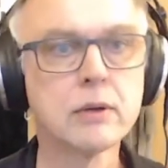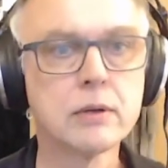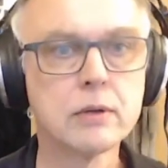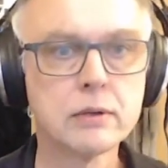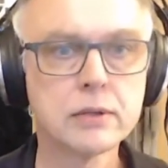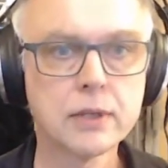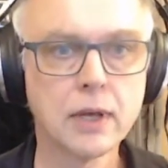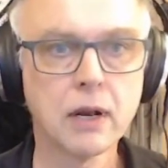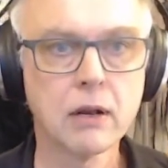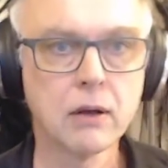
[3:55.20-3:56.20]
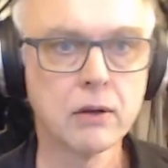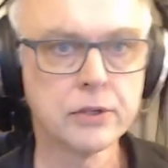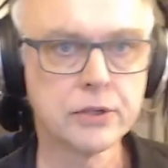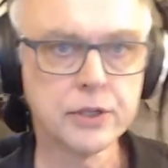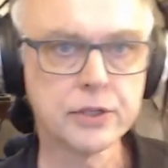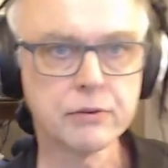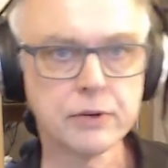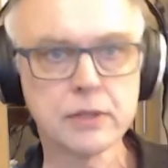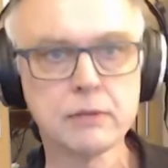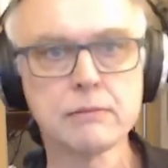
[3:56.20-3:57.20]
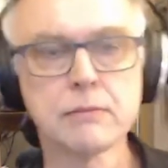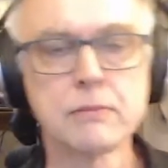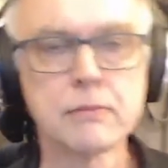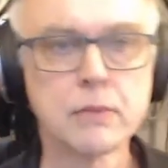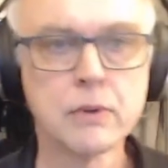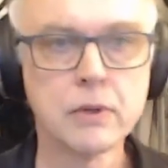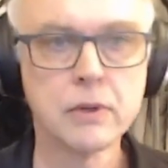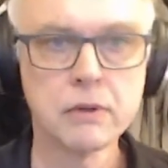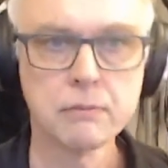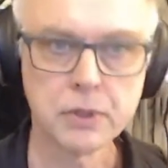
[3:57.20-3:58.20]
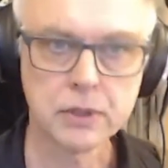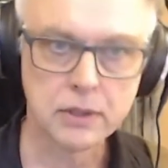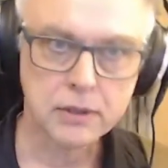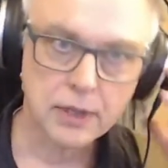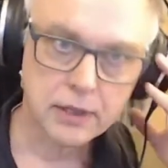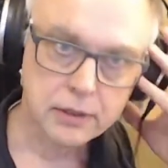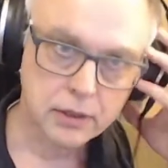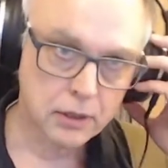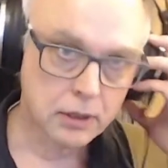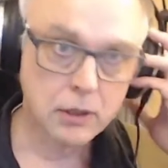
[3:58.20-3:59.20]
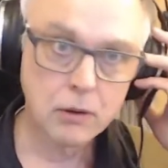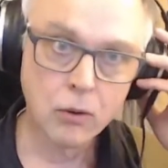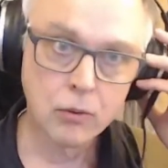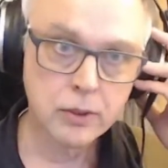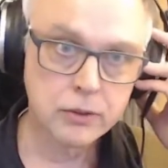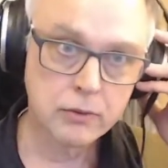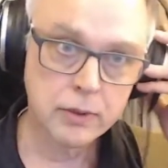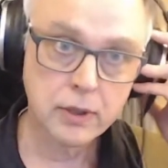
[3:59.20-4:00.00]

saddle on the G string, because that's the only string that